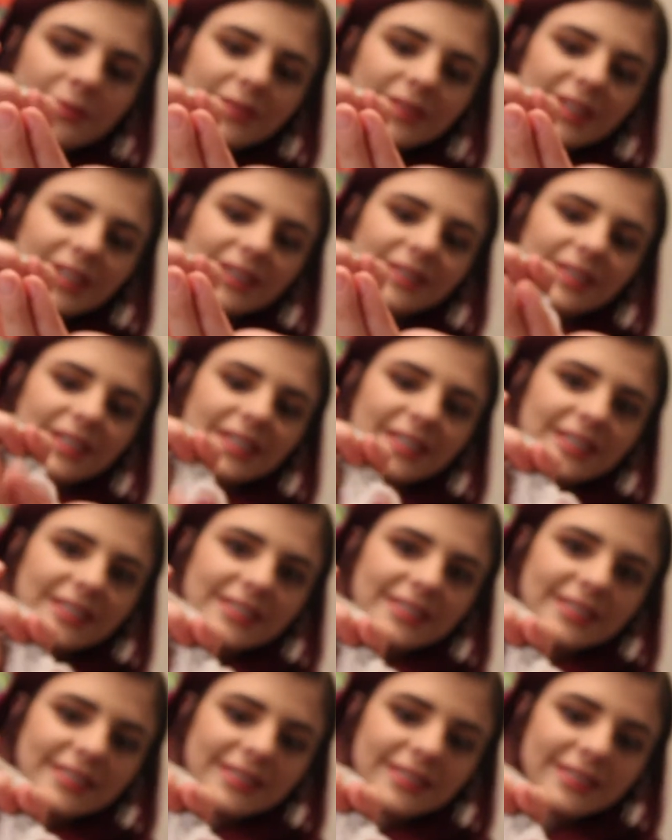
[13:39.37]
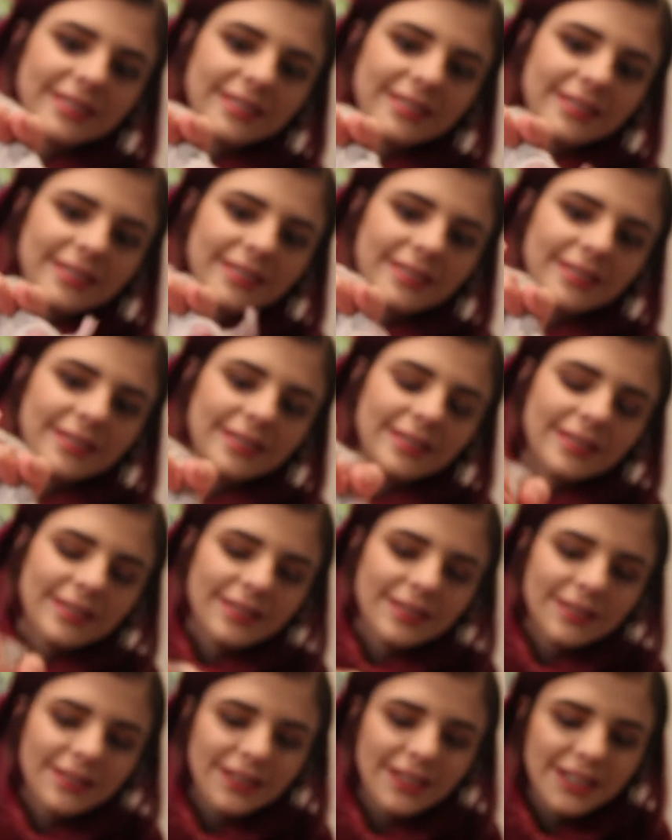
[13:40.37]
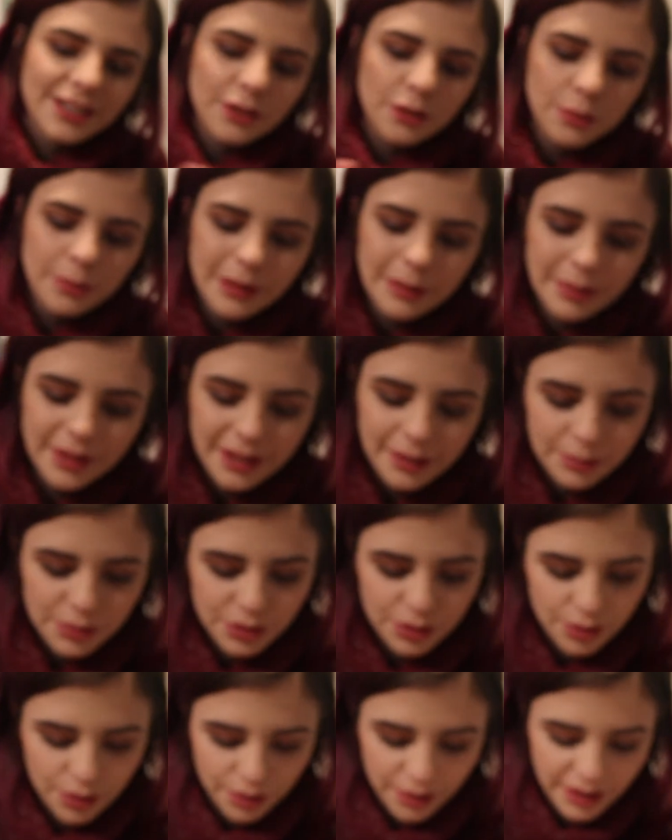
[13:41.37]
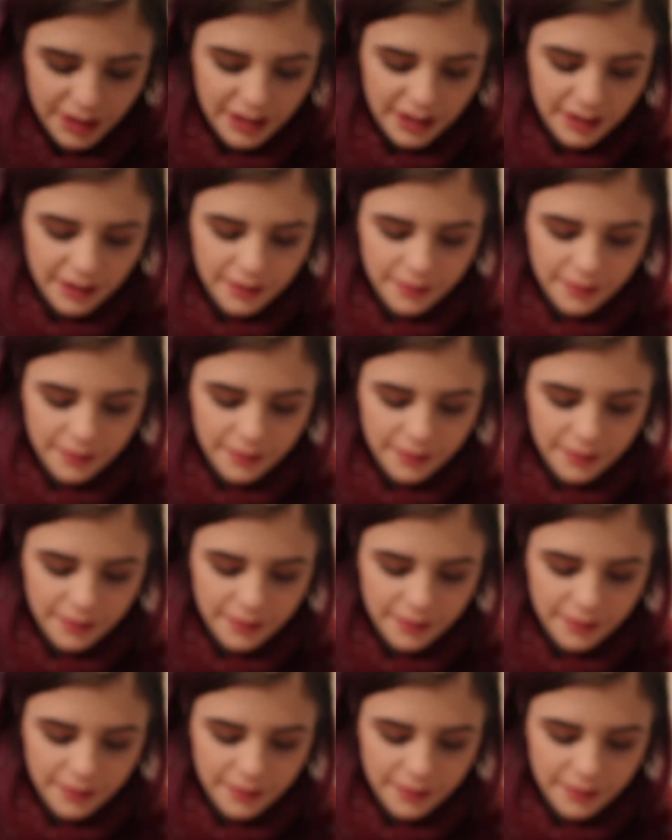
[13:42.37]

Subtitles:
There it is. I know, baby, I'm sorry.